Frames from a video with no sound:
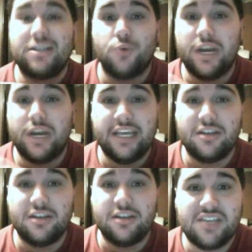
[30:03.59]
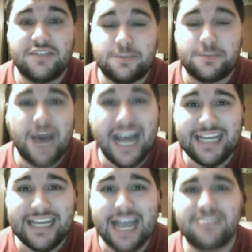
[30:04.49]
to one of Hill Stevens'
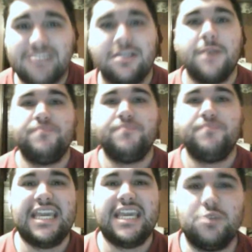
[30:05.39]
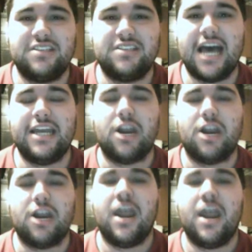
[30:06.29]
podcasts, he was on there.
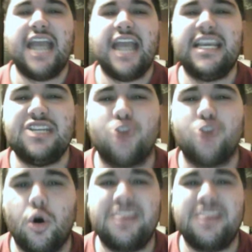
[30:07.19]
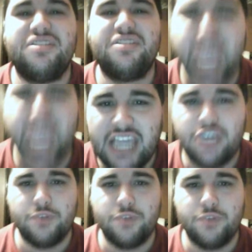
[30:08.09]
And he told me, thank you,
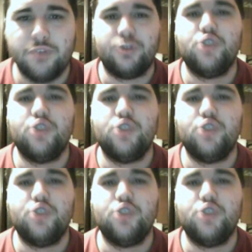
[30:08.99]
Michael. You